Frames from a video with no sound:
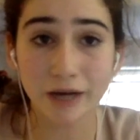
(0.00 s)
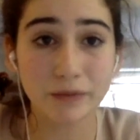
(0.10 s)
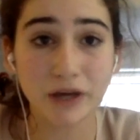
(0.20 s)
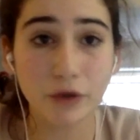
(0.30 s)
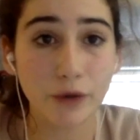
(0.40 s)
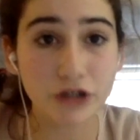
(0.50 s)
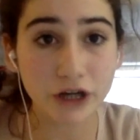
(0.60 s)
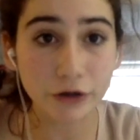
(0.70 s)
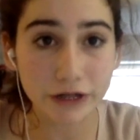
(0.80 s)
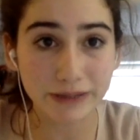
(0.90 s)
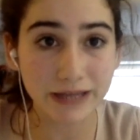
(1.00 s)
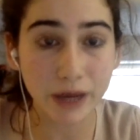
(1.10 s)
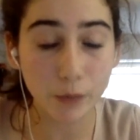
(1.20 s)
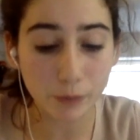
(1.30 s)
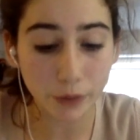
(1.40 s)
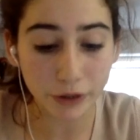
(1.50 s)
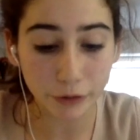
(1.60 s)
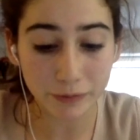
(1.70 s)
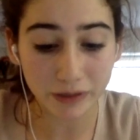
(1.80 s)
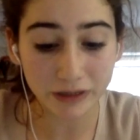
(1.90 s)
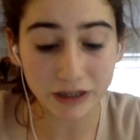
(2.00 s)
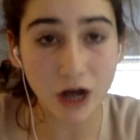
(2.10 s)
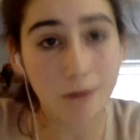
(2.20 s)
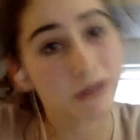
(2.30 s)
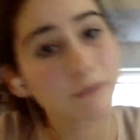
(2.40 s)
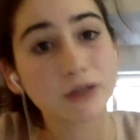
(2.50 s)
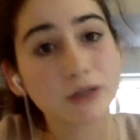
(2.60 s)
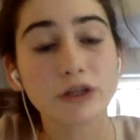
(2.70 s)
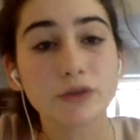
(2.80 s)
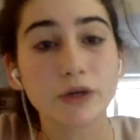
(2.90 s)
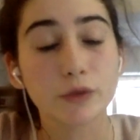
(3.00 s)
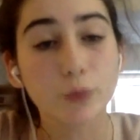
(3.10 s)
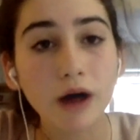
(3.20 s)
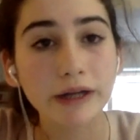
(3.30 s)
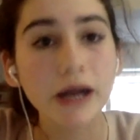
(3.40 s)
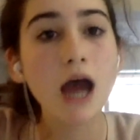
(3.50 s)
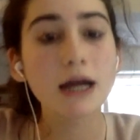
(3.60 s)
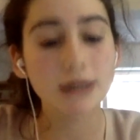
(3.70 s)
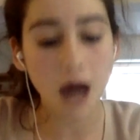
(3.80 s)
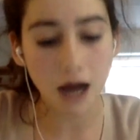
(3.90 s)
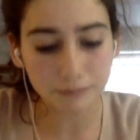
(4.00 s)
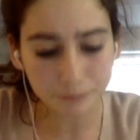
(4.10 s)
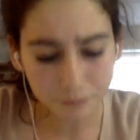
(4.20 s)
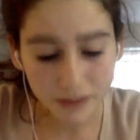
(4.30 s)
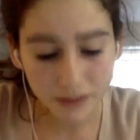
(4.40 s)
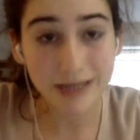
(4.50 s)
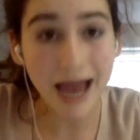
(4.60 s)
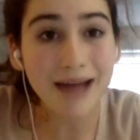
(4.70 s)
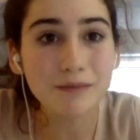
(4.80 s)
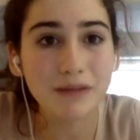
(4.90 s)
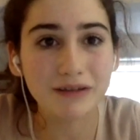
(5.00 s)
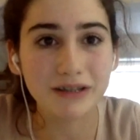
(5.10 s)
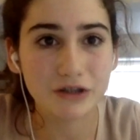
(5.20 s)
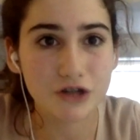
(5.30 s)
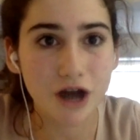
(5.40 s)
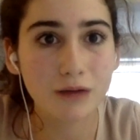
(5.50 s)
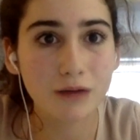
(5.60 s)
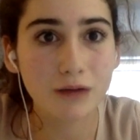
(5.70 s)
I'm being quite generous by saying 1.3 million jobs, and by 2021, 10 million jobs.